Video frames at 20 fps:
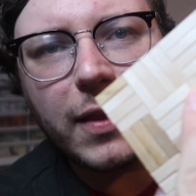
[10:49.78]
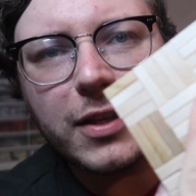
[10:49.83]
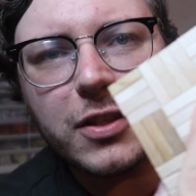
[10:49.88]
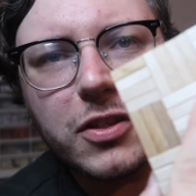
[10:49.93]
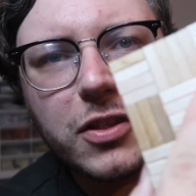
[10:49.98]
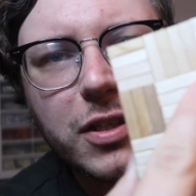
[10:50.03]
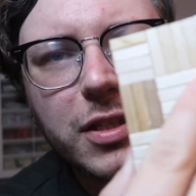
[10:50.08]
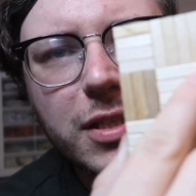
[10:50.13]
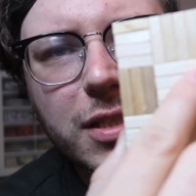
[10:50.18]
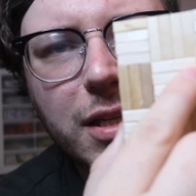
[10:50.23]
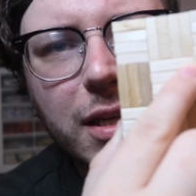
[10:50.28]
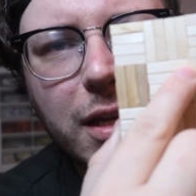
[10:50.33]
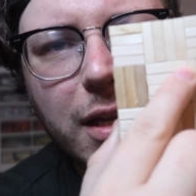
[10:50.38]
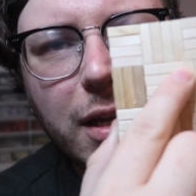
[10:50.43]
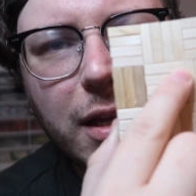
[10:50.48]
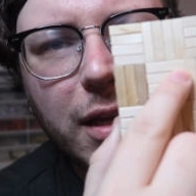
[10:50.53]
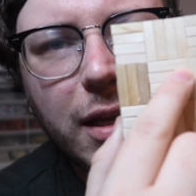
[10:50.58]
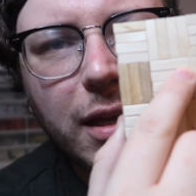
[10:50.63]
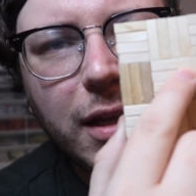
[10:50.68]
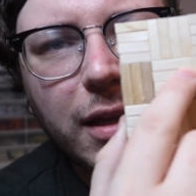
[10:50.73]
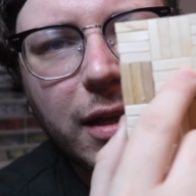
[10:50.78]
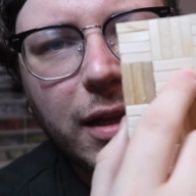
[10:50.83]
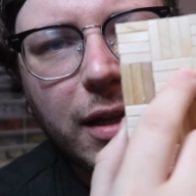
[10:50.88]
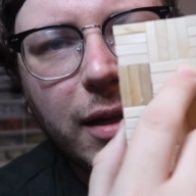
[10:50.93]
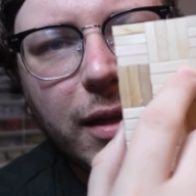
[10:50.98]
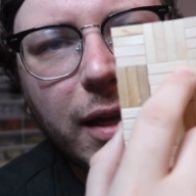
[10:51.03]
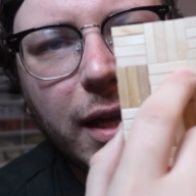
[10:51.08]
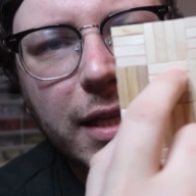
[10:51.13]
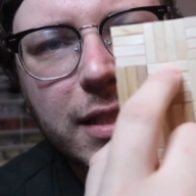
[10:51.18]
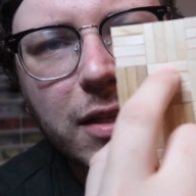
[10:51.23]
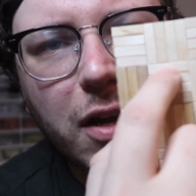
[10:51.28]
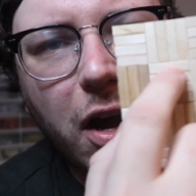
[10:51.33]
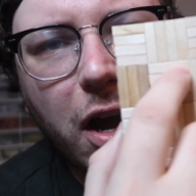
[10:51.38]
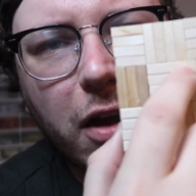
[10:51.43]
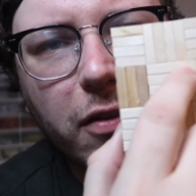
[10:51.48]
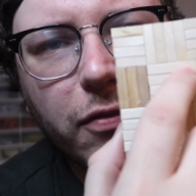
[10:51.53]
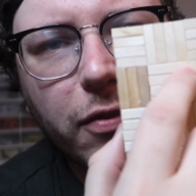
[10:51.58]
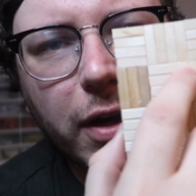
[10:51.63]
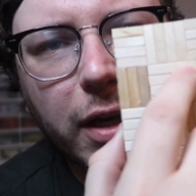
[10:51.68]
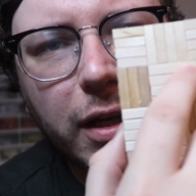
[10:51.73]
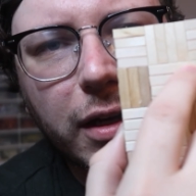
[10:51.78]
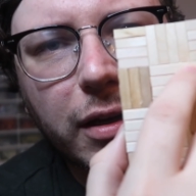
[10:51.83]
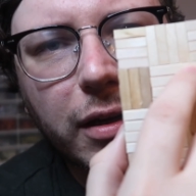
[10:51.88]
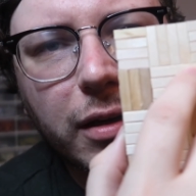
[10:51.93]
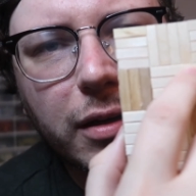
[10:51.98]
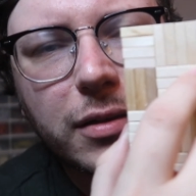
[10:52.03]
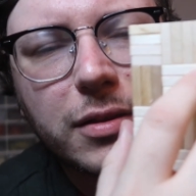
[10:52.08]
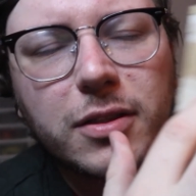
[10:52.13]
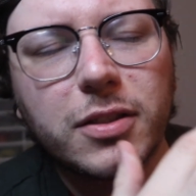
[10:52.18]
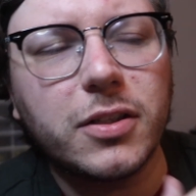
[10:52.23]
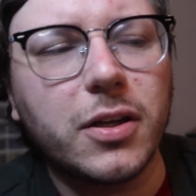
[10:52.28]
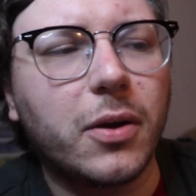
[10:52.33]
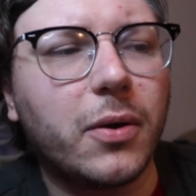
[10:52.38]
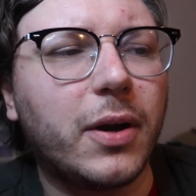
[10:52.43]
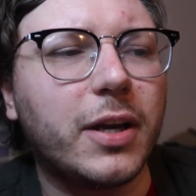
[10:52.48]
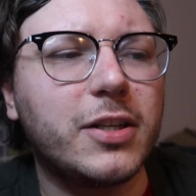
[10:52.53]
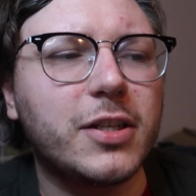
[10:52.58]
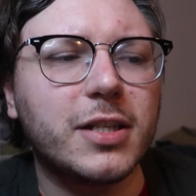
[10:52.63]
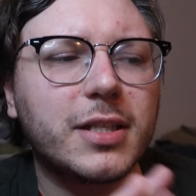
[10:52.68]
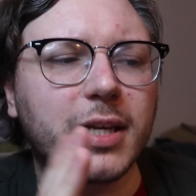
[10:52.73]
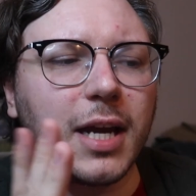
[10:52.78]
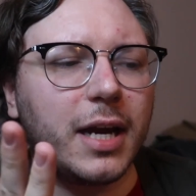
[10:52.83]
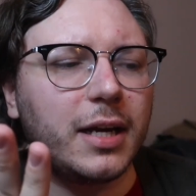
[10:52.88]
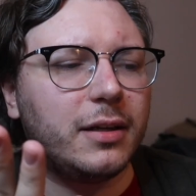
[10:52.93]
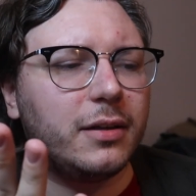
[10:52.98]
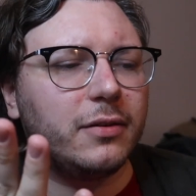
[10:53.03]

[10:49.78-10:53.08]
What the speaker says: that's just, it's off right here. So it's just kind